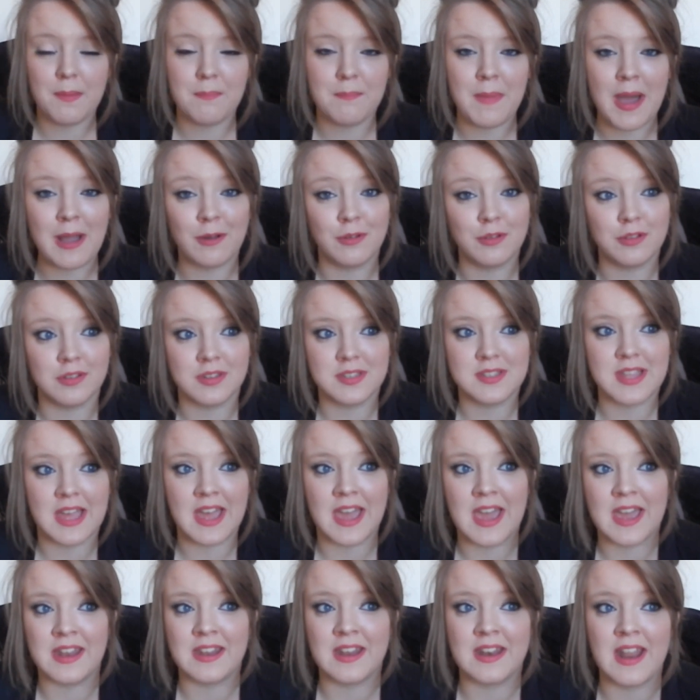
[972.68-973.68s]
Michael
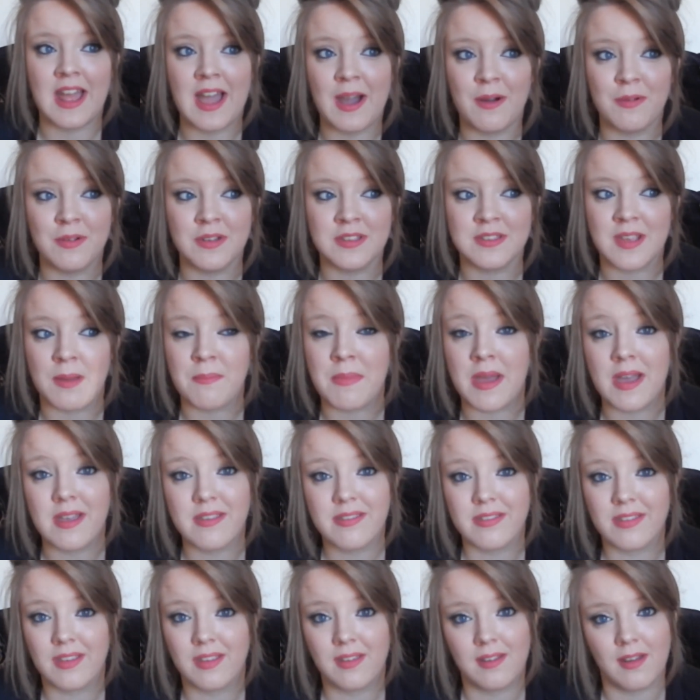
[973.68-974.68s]
stared and I was a
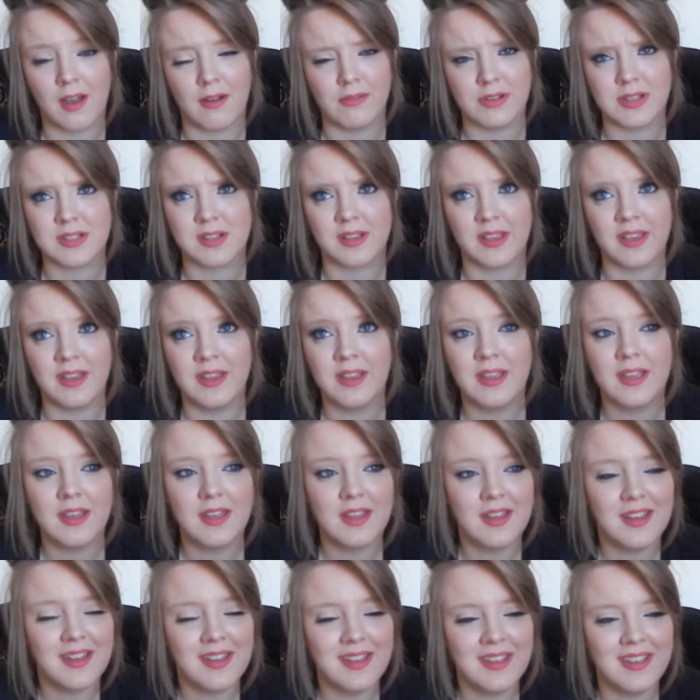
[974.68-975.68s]
mess, obviously.
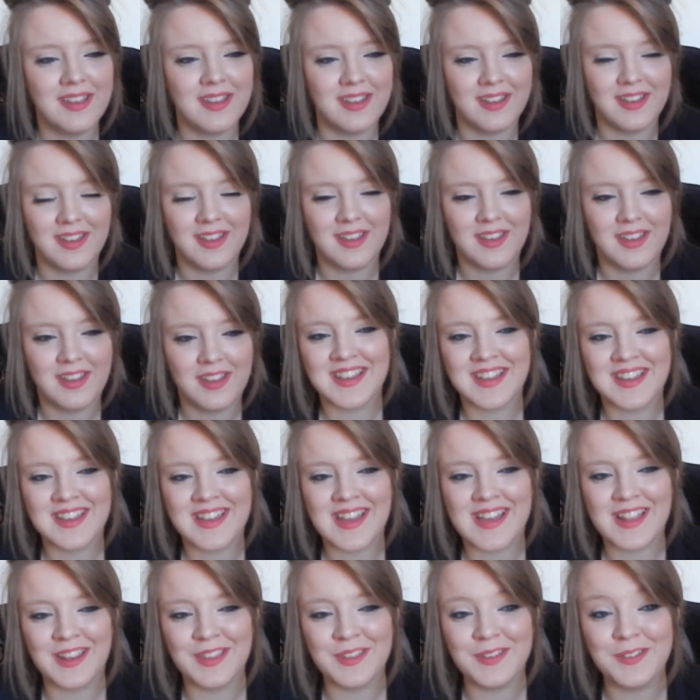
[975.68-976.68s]

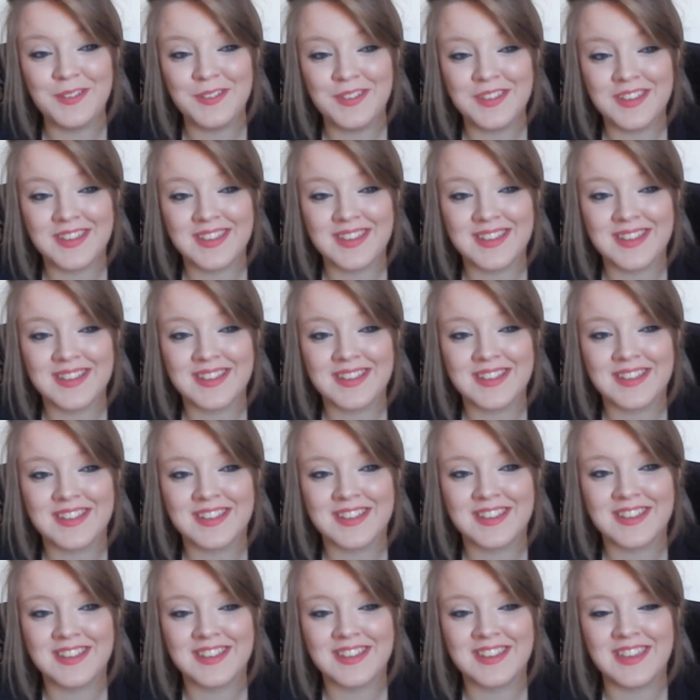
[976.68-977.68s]
Luke,
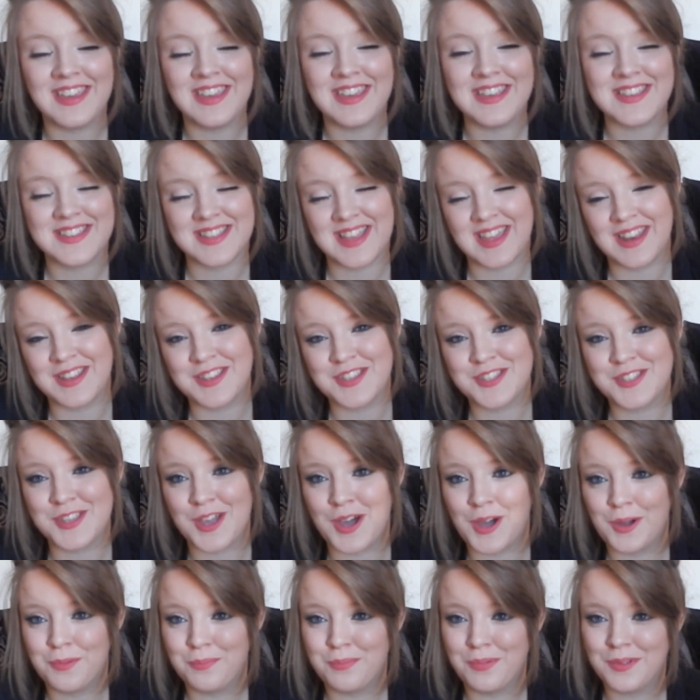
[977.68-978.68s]
he stared at
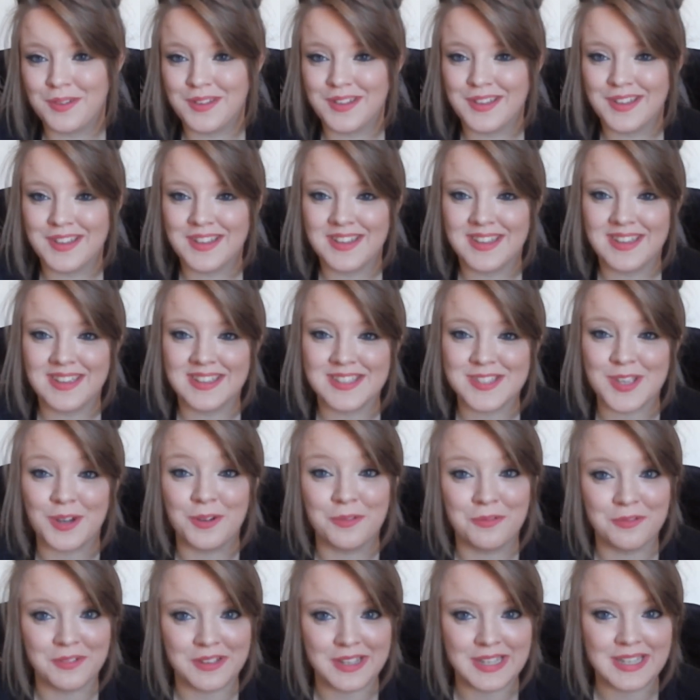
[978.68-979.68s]

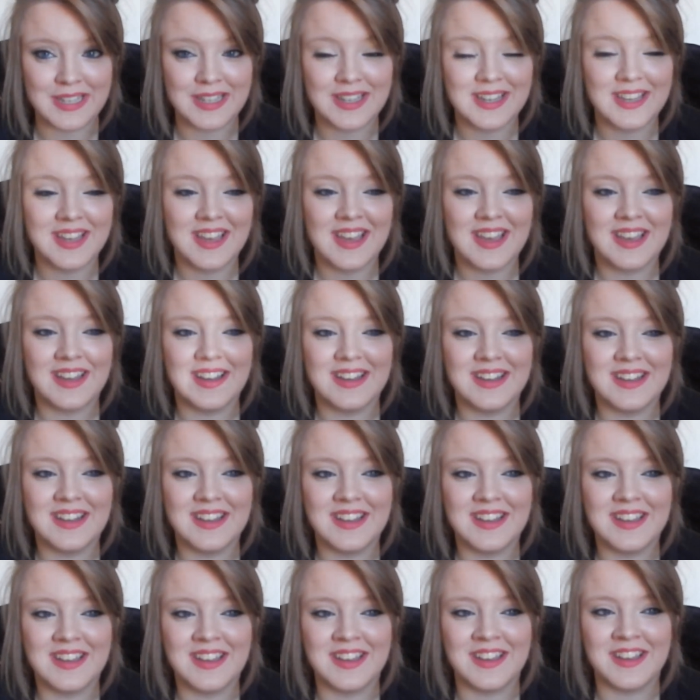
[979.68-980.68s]
Sophie.
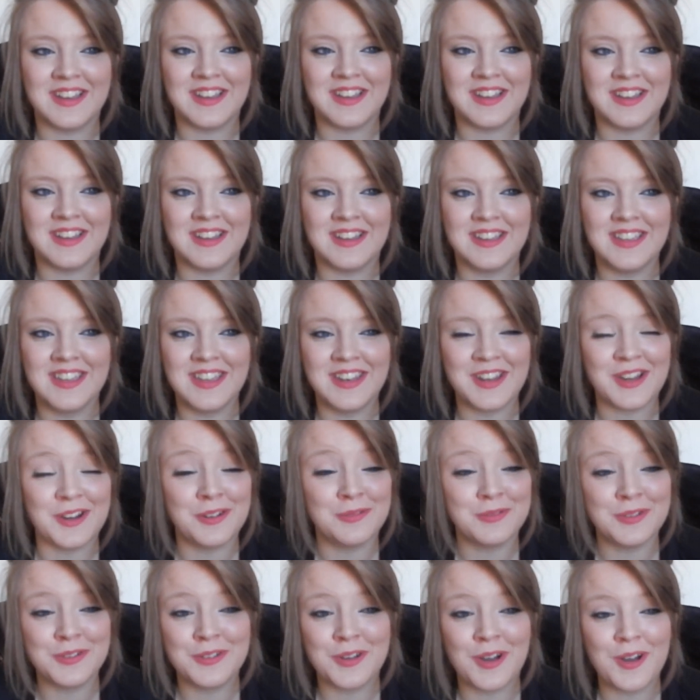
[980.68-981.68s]
You
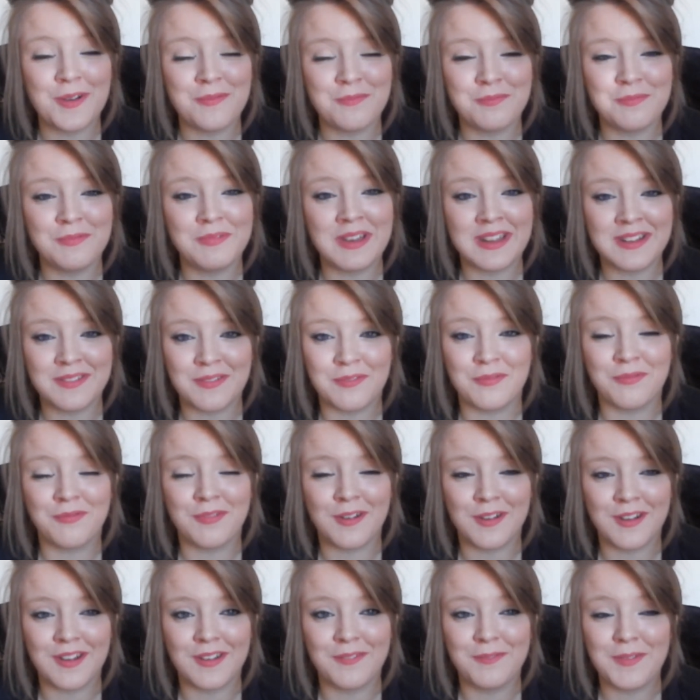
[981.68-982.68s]
know, we had
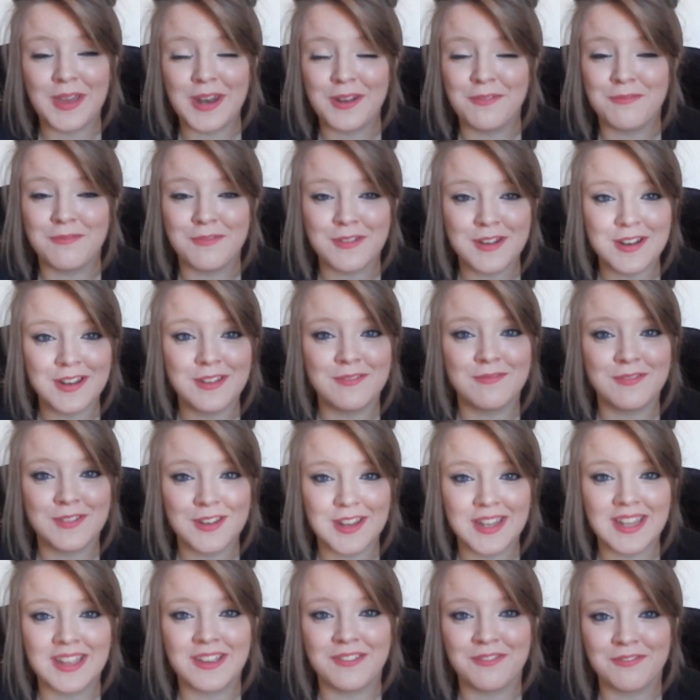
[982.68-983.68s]
a
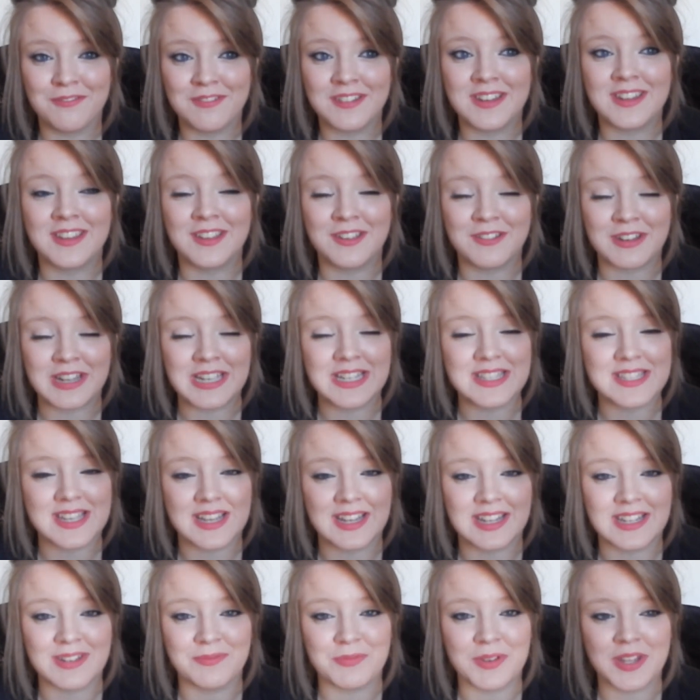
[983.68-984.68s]
really great
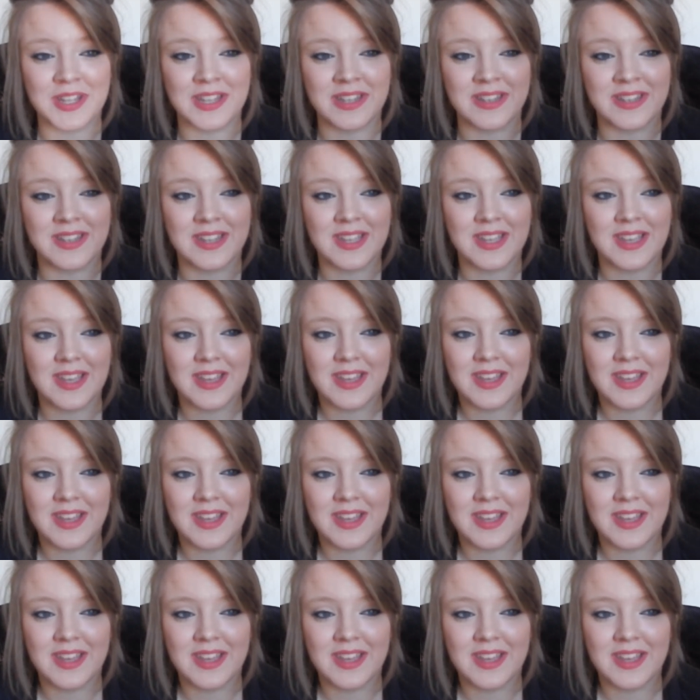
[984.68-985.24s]
time, and